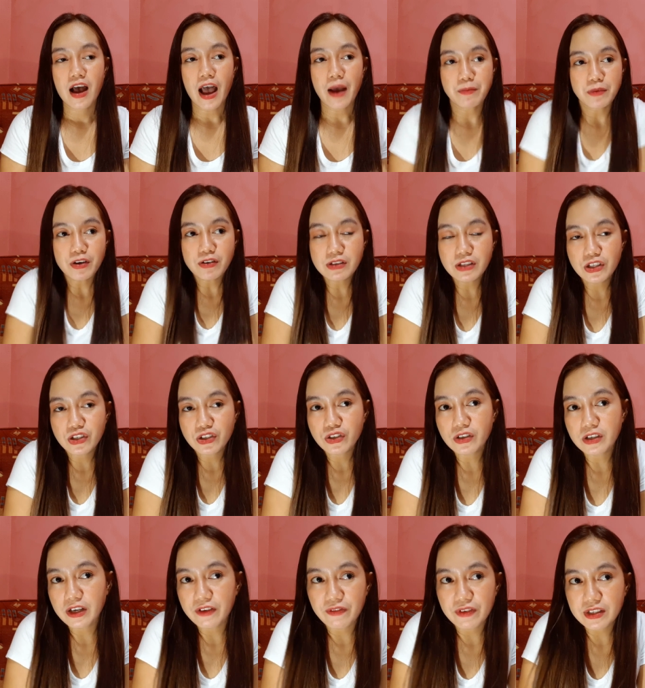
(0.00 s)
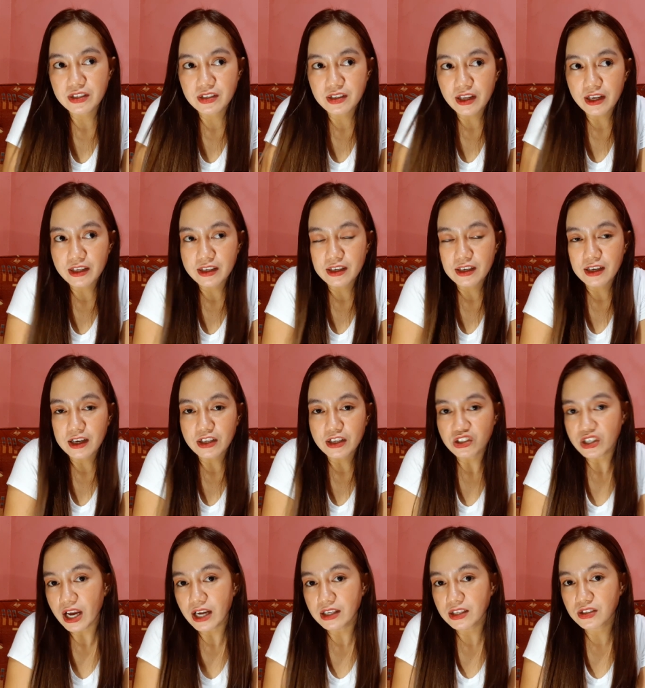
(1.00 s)
I'm not really sure if it's like a
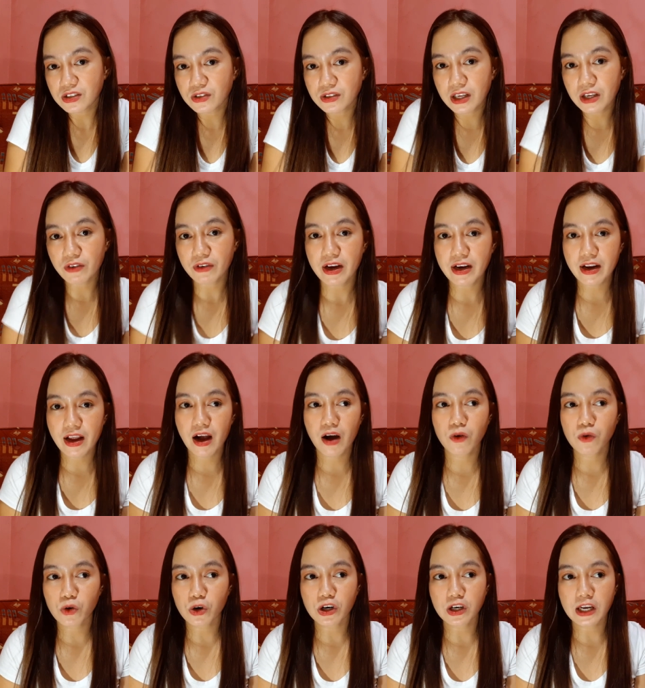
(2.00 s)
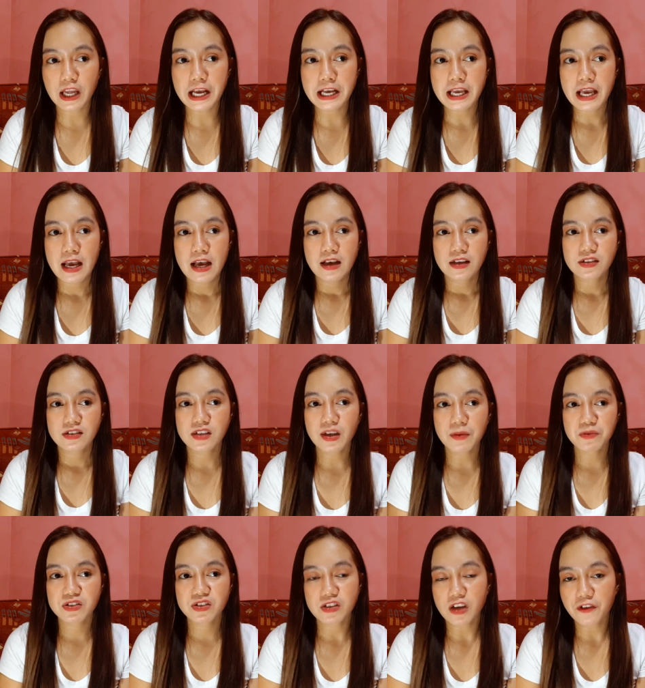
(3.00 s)
Chinese student right now or like
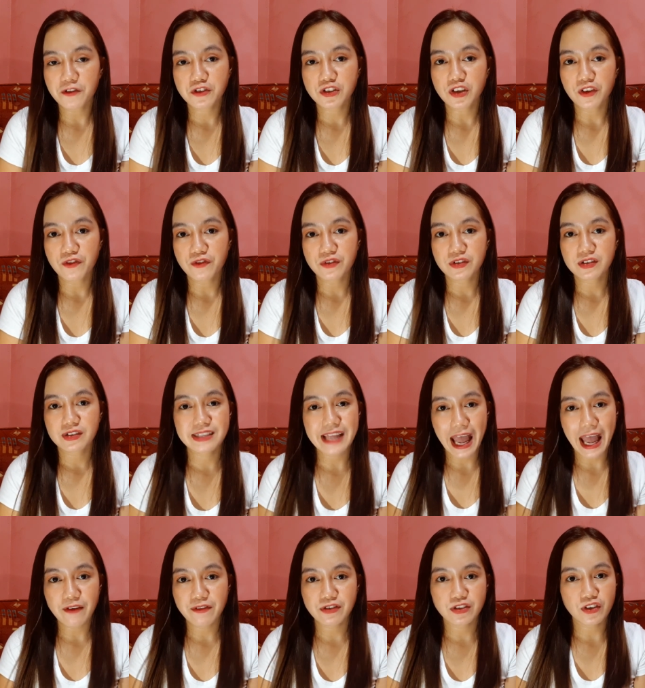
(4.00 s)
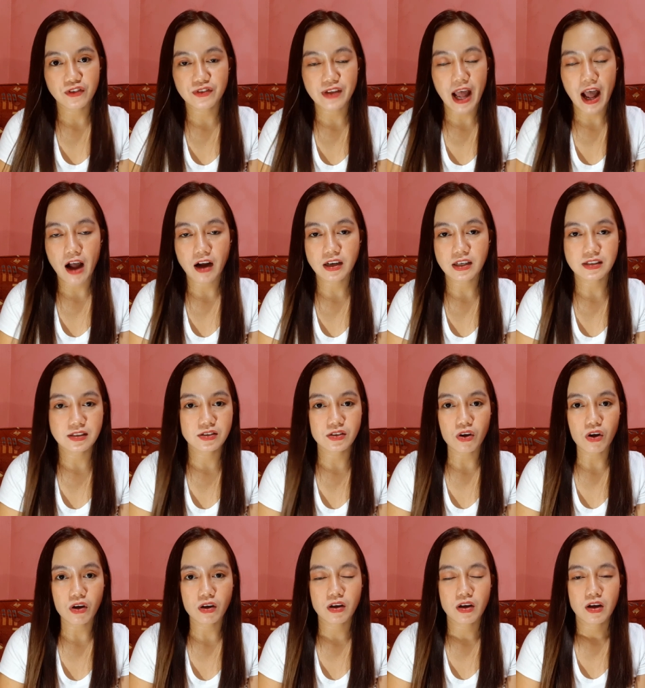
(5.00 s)
some stuffs of staffs of the
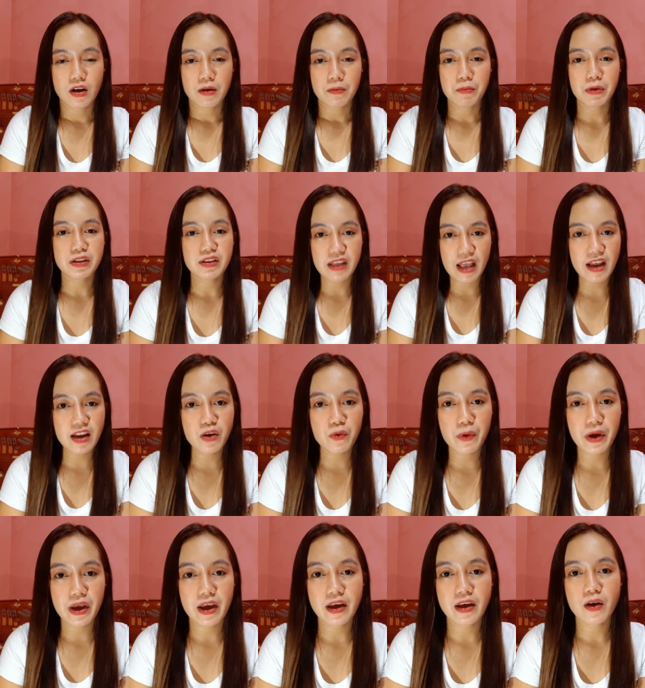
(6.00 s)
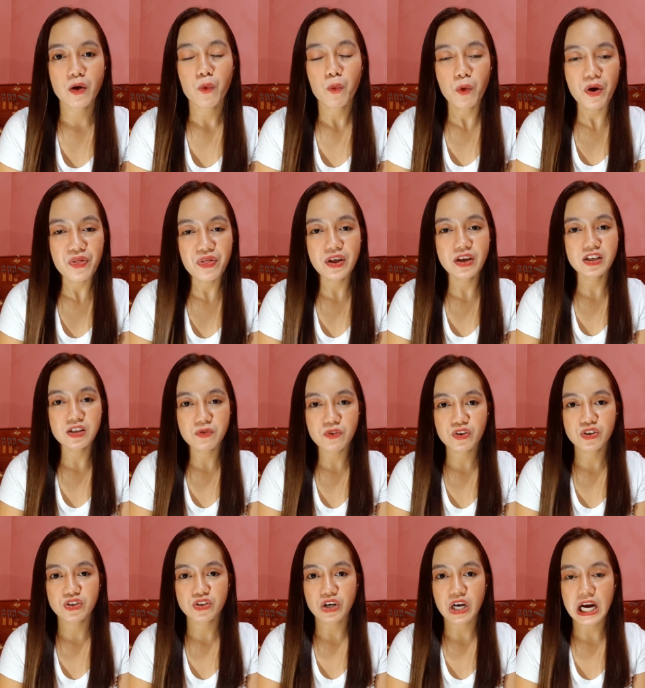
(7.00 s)
Acadsoc but anyway, one thing is
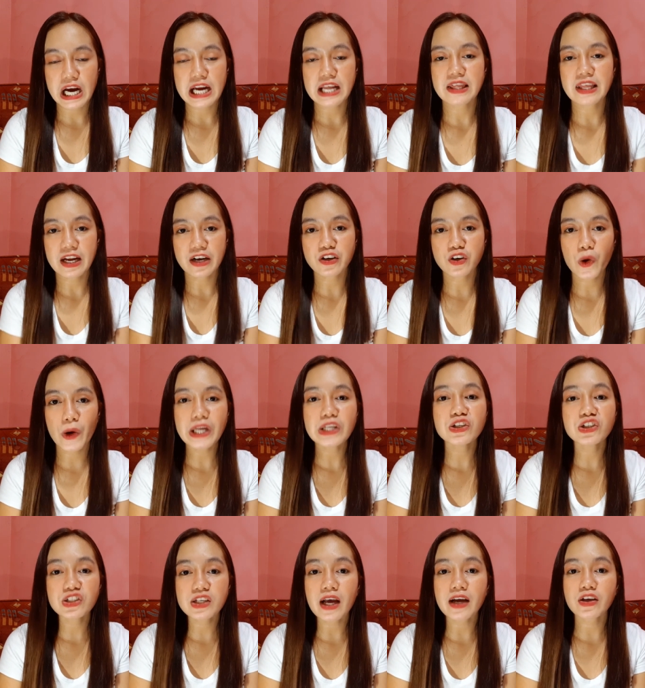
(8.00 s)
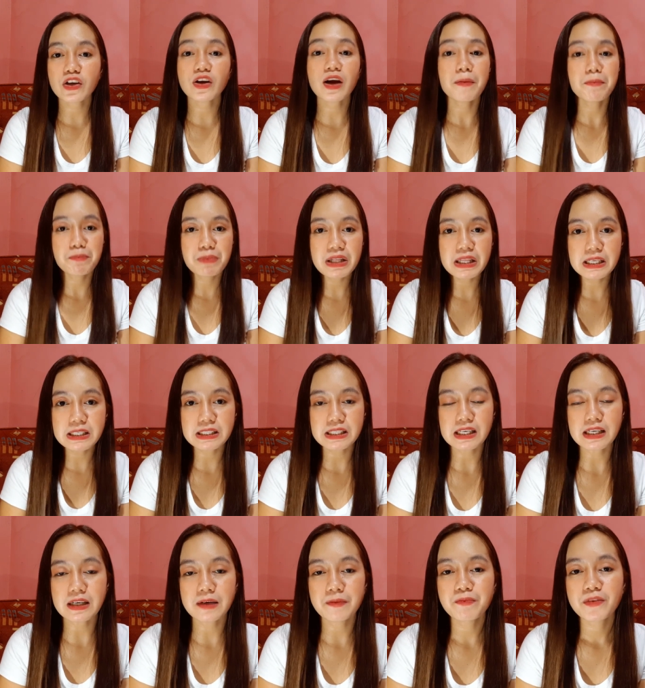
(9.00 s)
for sure, they're going to check your
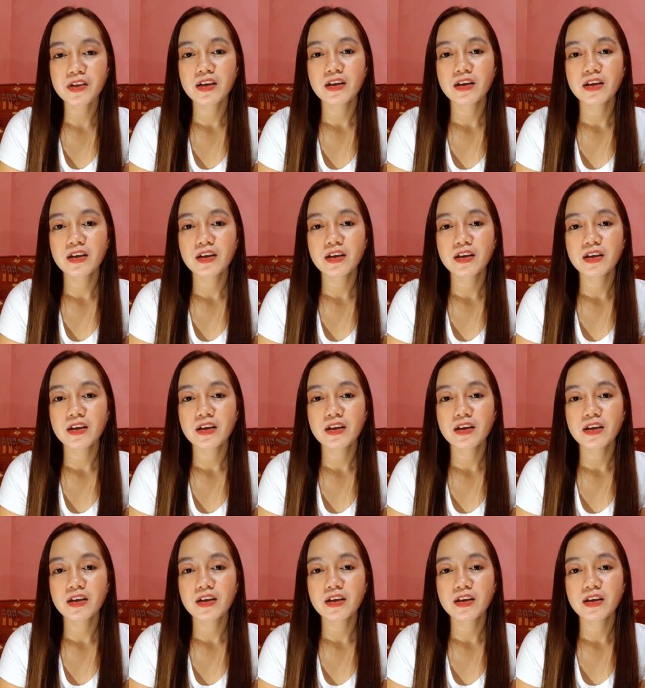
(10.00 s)
ability